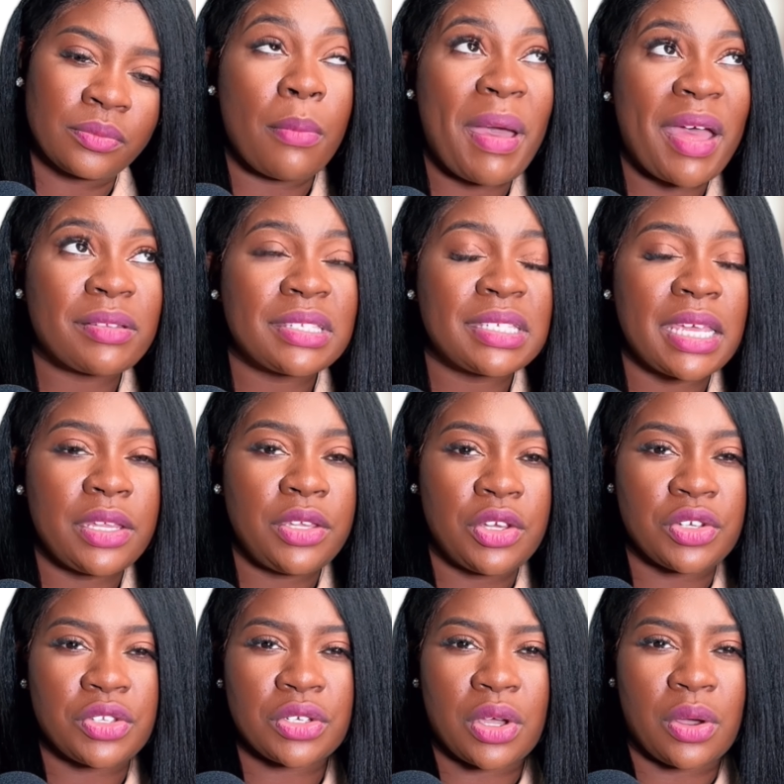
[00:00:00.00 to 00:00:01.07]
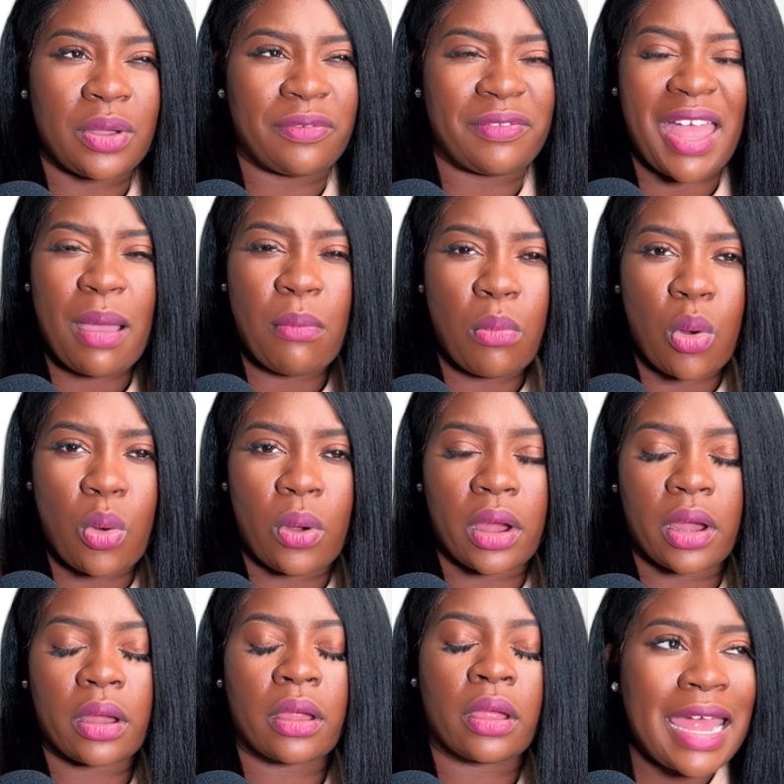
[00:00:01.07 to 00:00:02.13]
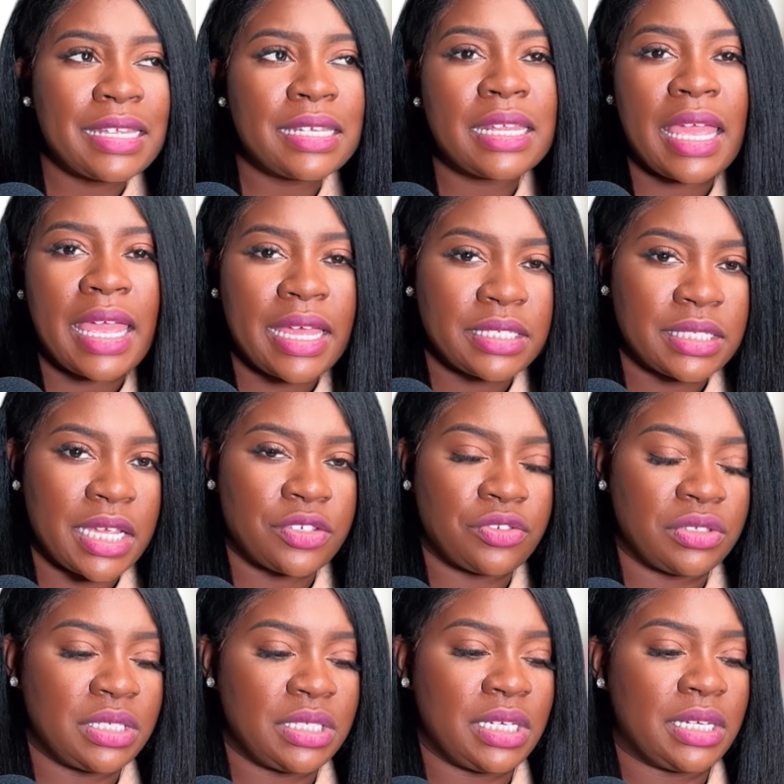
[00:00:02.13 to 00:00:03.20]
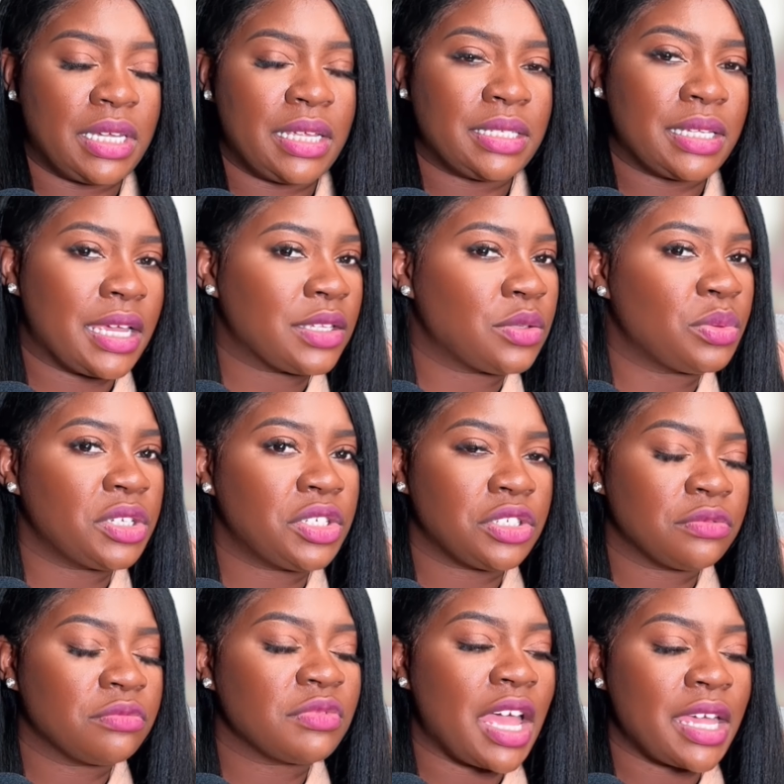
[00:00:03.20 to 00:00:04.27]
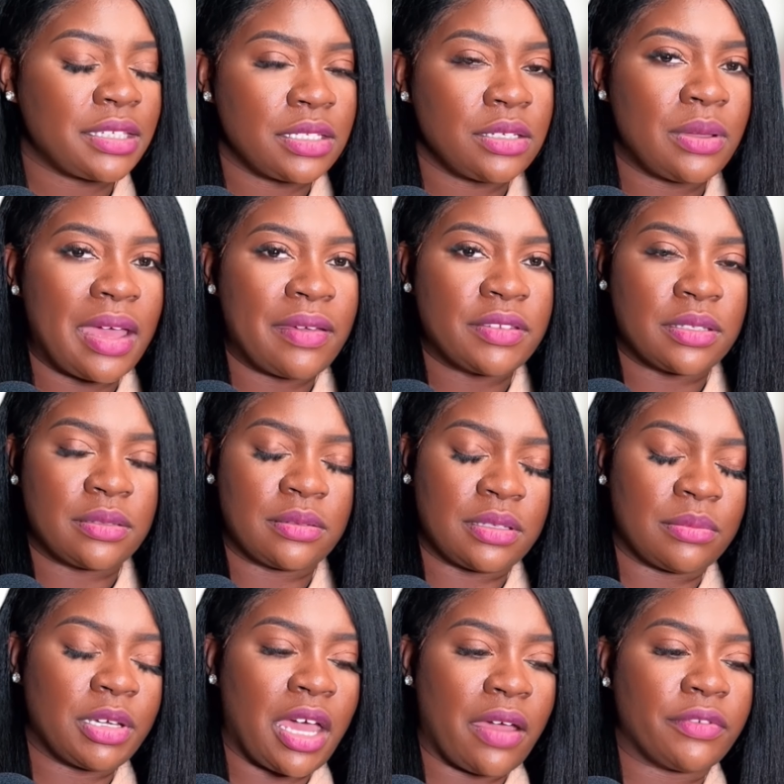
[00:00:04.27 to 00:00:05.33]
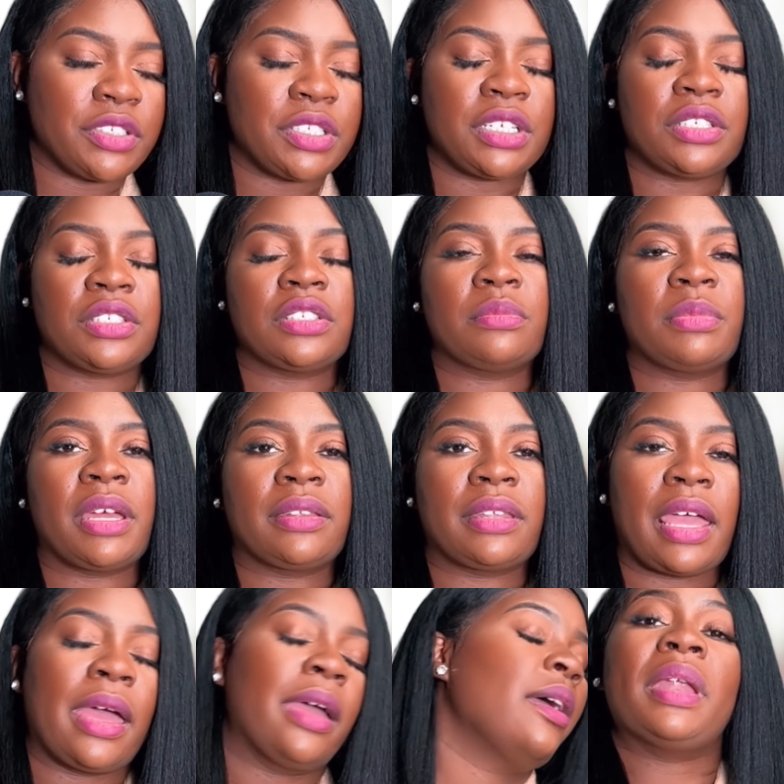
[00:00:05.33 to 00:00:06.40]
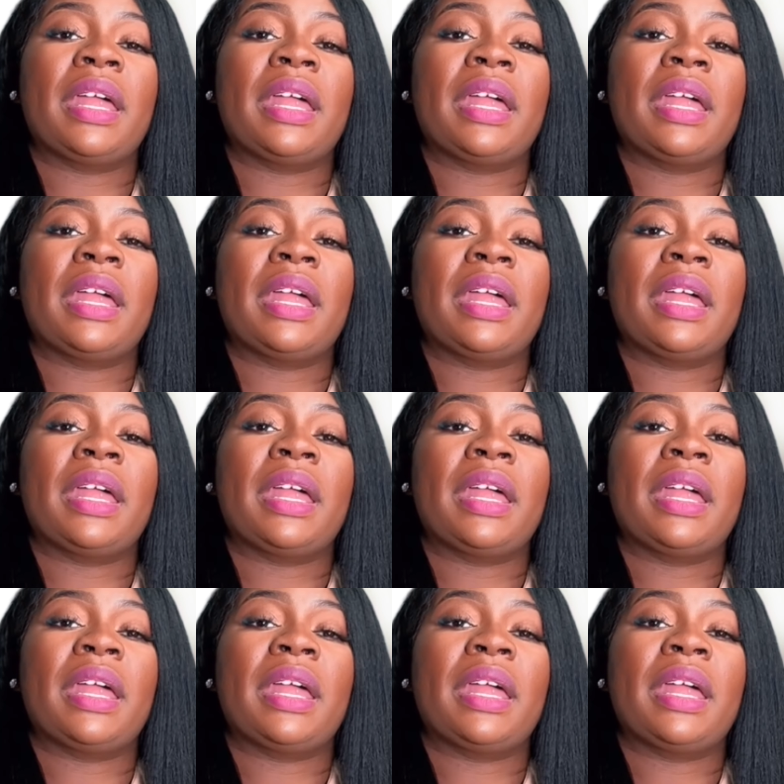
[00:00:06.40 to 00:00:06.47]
About 10 years ago, if not more, I did an ancestry DNA test, which I still have some conversations about that.